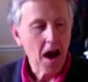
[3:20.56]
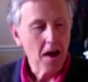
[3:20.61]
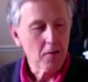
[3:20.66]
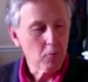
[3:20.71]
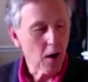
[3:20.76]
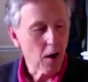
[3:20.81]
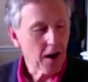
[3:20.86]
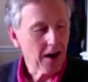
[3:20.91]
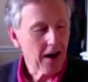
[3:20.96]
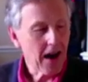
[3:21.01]

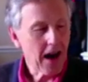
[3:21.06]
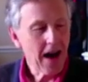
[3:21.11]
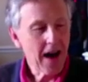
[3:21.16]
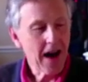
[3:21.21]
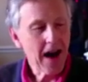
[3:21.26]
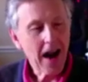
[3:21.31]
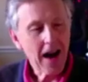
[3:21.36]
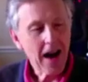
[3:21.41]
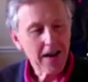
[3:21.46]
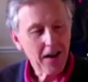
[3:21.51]
Well,
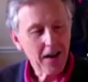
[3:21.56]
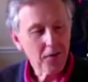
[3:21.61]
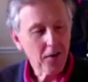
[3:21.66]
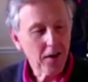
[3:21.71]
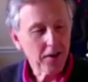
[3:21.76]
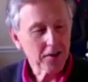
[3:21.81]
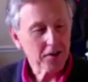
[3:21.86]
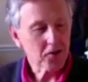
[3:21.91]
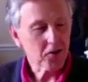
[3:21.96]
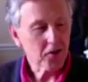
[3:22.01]
I love
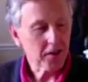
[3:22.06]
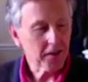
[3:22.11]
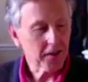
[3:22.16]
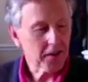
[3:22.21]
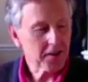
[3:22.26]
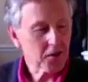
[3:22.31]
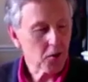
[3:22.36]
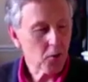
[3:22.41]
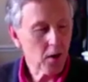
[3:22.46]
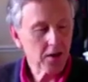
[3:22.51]
answering
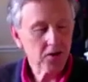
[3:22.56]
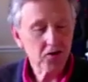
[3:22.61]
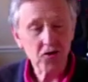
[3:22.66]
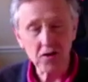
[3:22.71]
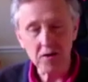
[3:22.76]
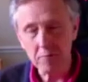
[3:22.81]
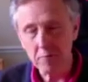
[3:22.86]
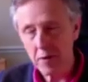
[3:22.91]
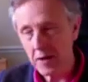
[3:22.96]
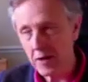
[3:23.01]
this
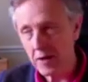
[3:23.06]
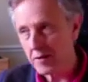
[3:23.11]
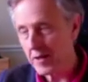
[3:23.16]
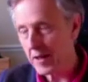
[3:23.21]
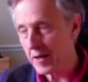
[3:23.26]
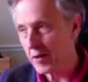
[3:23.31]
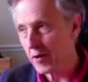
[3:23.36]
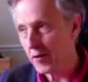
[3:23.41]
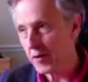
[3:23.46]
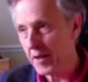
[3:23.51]
question because
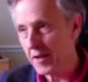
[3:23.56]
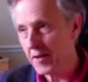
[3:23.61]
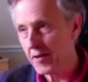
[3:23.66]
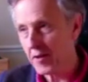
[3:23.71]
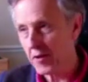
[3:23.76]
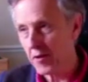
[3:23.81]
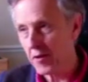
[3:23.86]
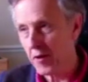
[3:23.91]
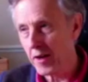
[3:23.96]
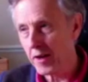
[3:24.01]
I got
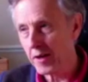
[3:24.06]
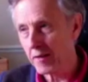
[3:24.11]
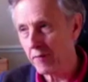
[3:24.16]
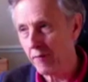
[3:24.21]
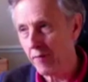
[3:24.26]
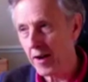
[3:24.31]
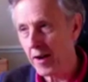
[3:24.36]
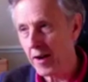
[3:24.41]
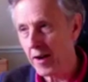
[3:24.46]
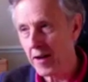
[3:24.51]
into it
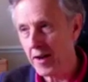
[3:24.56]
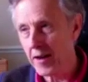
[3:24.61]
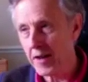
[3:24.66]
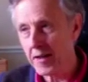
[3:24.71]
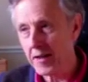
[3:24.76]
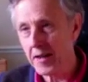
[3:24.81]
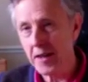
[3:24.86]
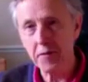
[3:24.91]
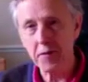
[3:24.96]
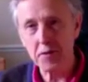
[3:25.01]
via
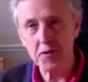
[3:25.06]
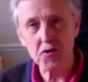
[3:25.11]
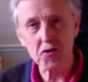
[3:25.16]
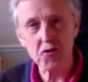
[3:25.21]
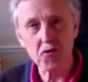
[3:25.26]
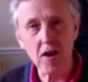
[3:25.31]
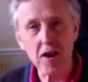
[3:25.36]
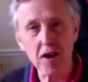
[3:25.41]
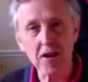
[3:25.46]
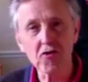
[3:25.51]
an even
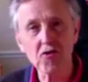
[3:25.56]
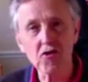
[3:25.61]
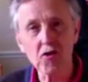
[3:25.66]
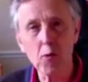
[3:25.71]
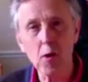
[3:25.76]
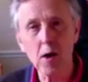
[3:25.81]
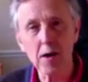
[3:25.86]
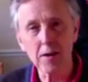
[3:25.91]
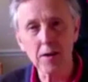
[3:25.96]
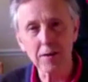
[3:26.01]
stranger
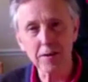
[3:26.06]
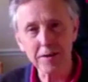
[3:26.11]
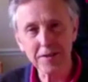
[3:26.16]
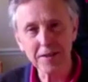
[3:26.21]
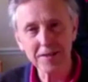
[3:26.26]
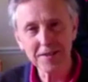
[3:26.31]
world.